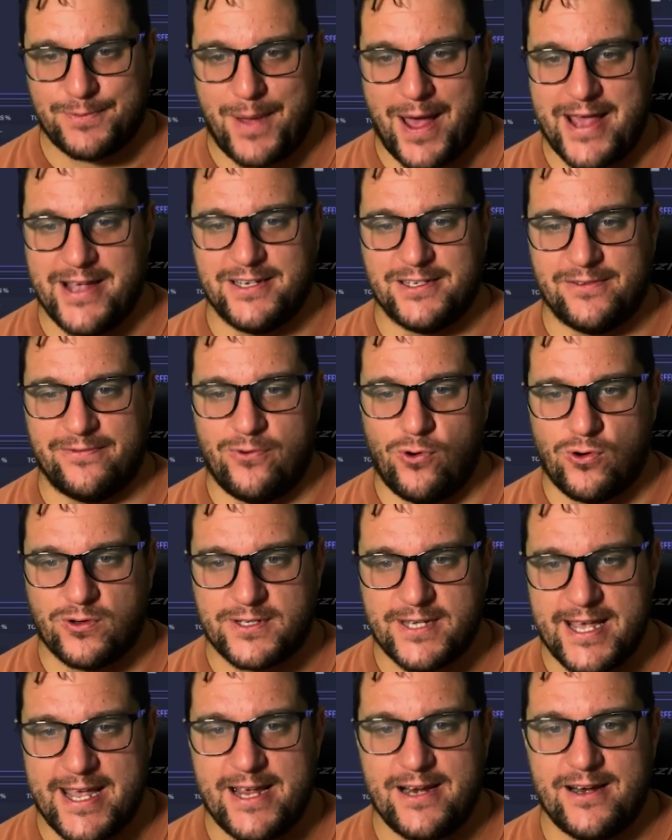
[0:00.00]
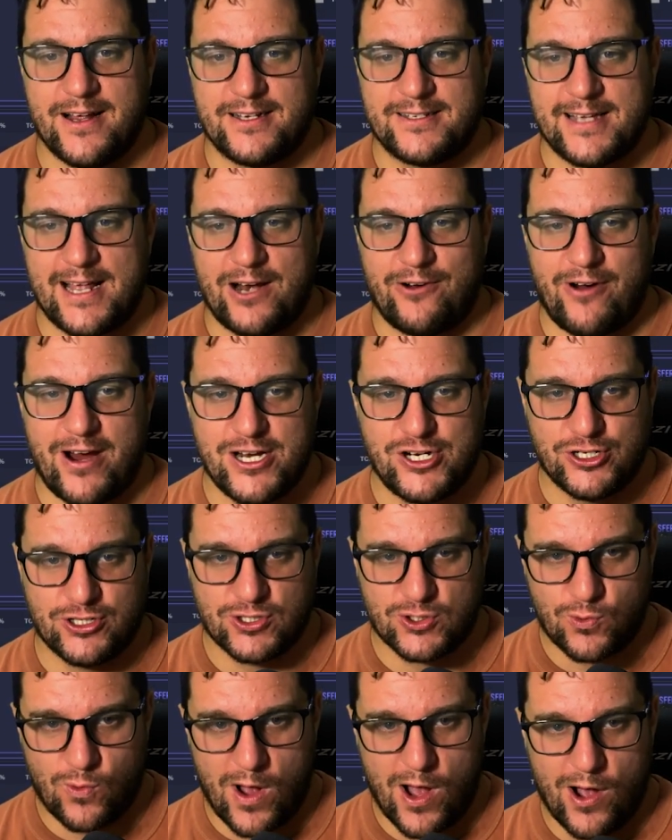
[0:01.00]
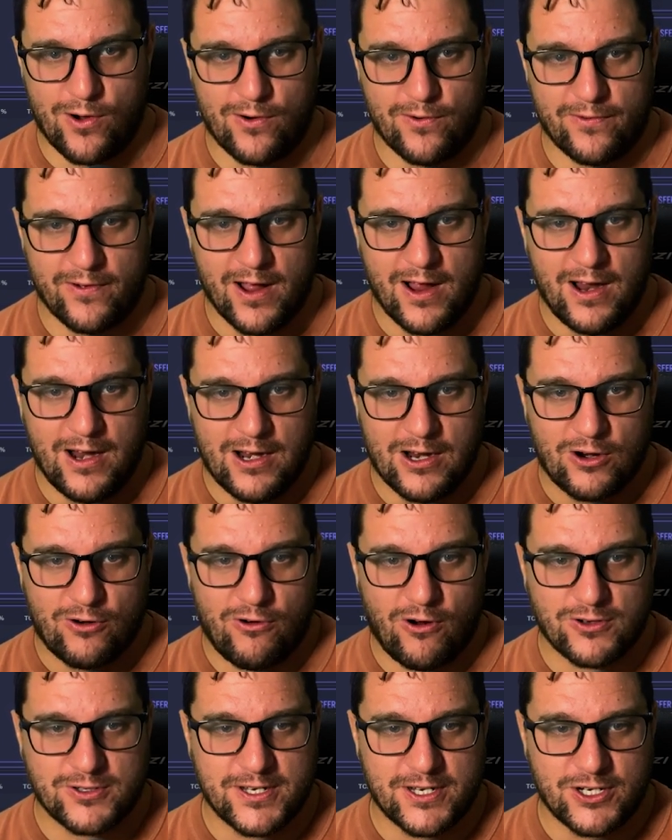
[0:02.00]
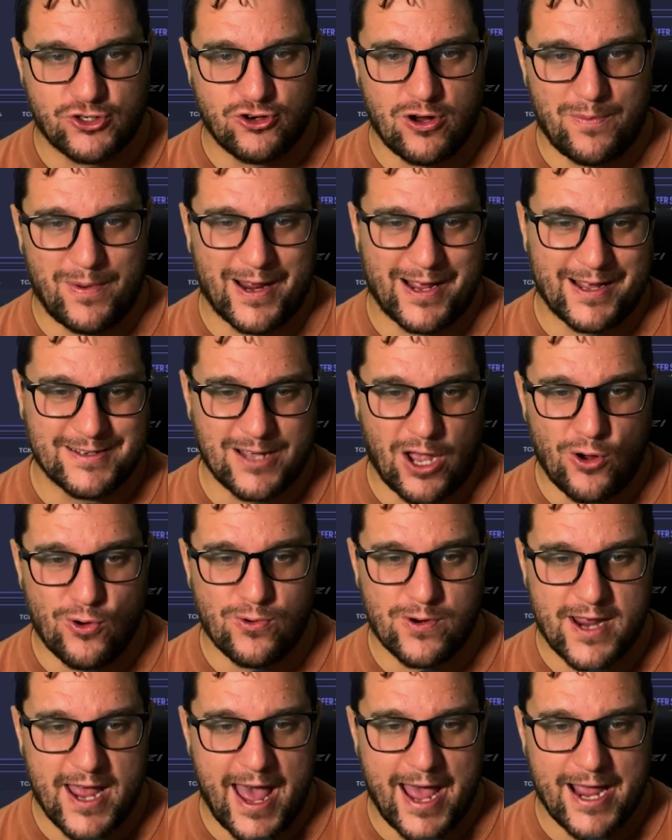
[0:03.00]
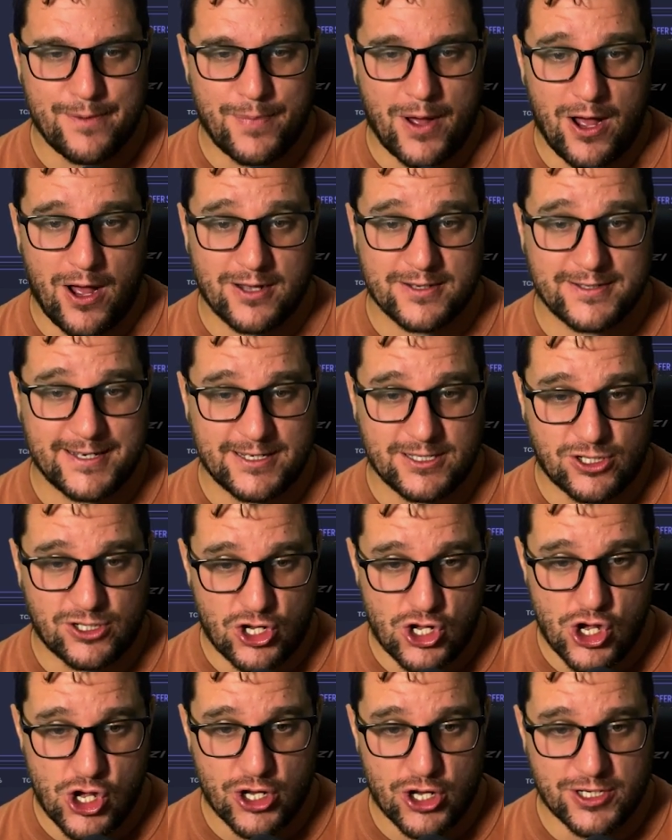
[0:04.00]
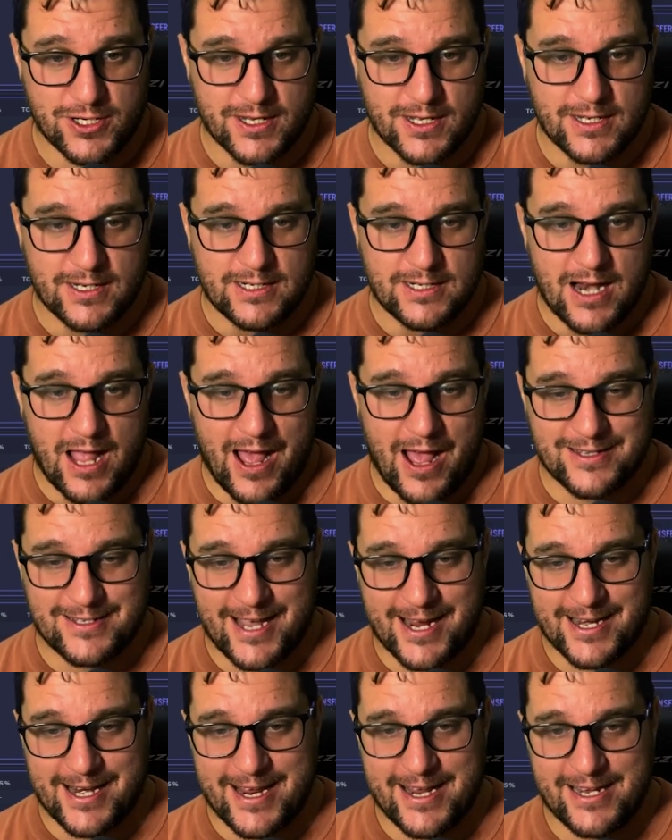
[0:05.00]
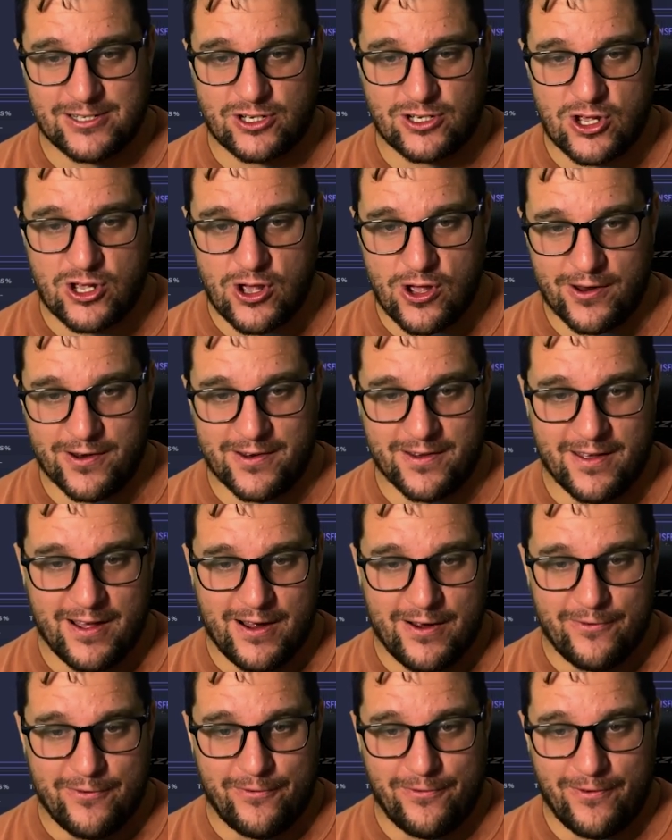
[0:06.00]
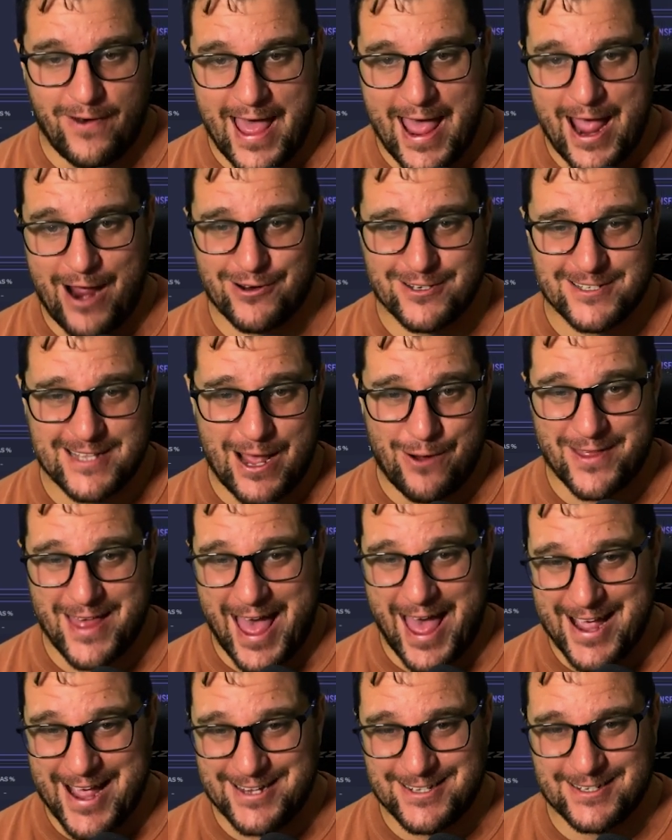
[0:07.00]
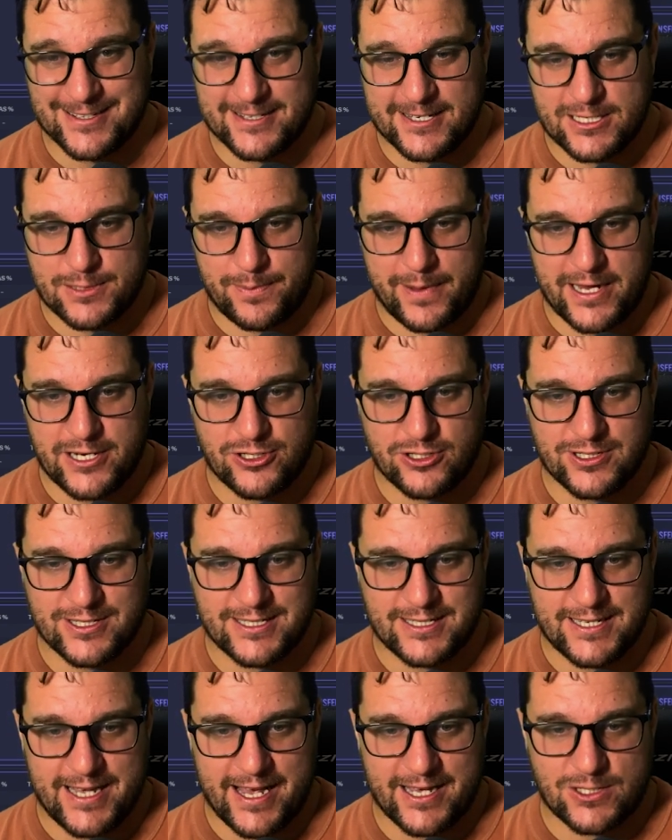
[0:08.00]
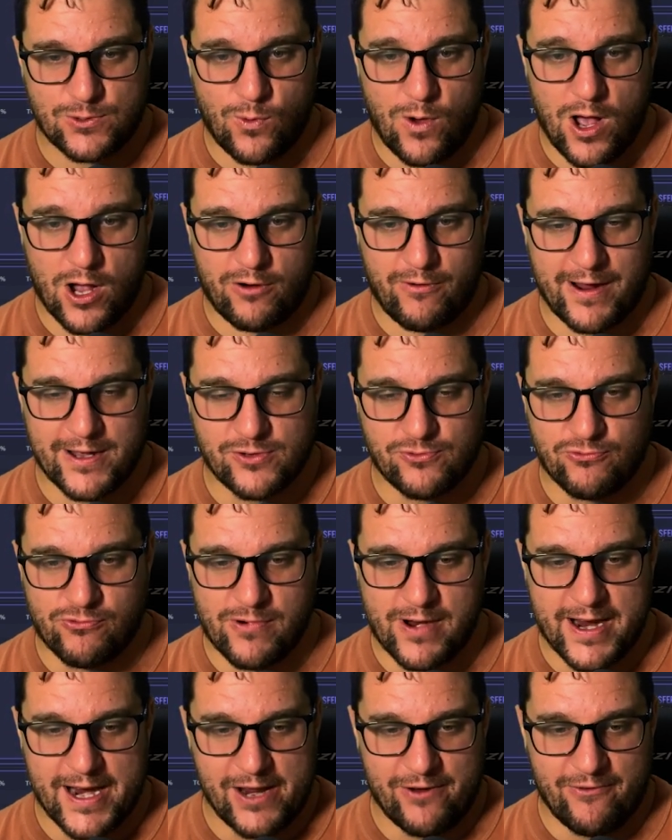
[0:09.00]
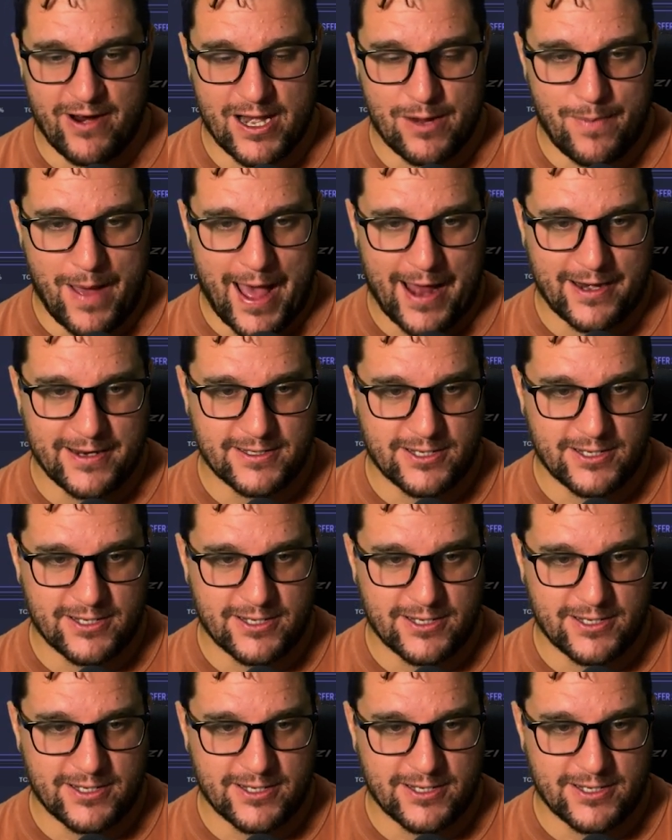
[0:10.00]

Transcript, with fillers: Pace 14, acceleration 12, crossing, dribbling is okay, passing's good, technique's good, flair is there with 8, anticipation 6, work rate's really, really bad.